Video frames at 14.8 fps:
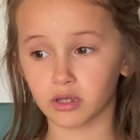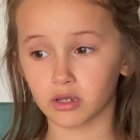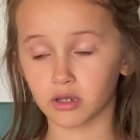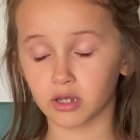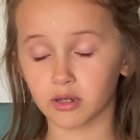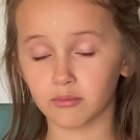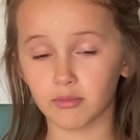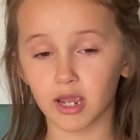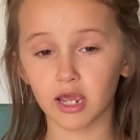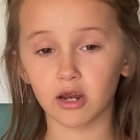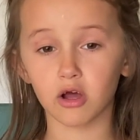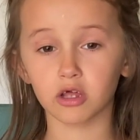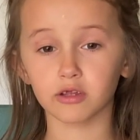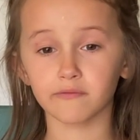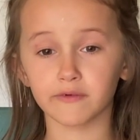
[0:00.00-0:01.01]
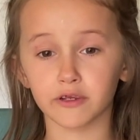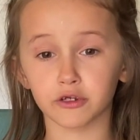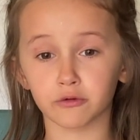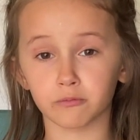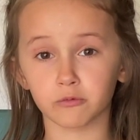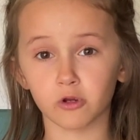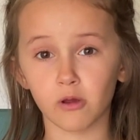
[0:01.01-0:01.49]
He made all of
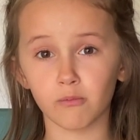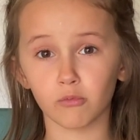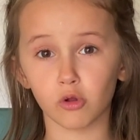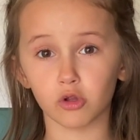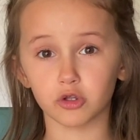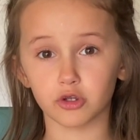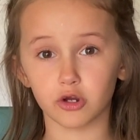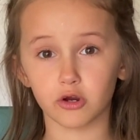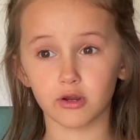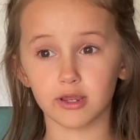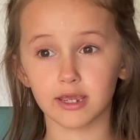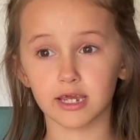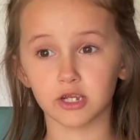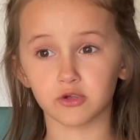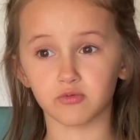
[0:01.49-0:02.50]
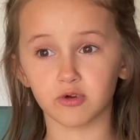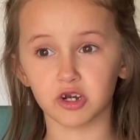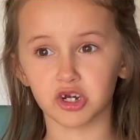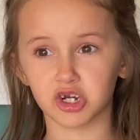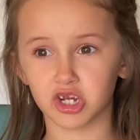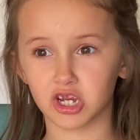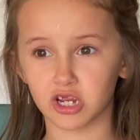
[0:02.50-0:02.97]
Egypt tremble during his
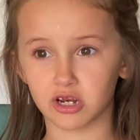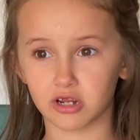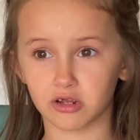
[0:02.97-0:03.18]
regime.